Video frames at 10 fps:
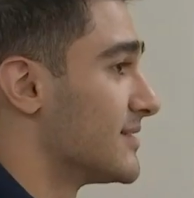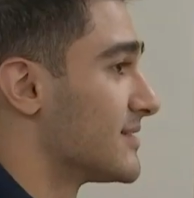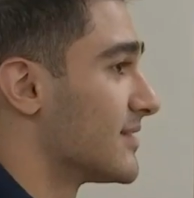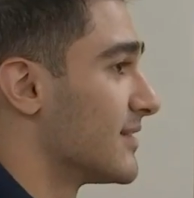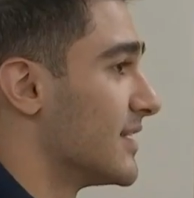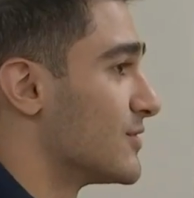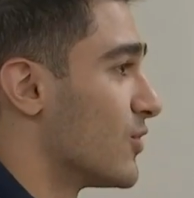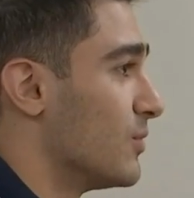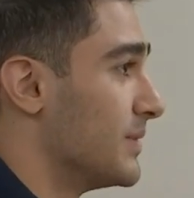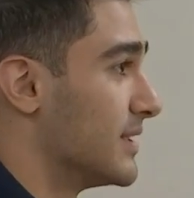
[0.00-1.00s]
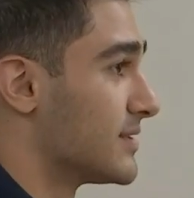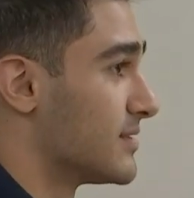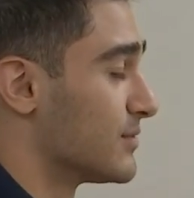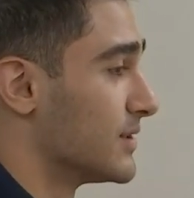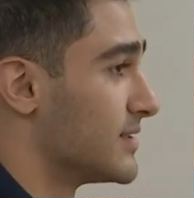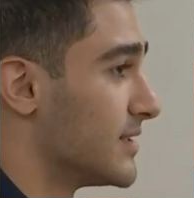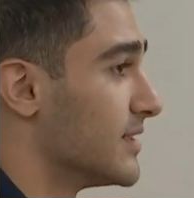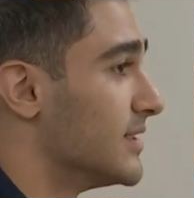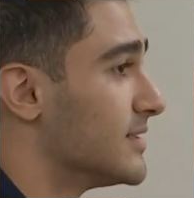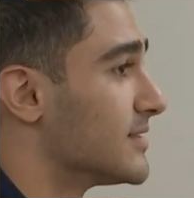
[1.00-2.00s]
have a tie to the state in some
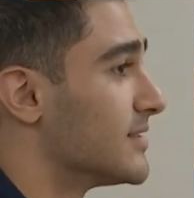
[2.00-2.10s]
form.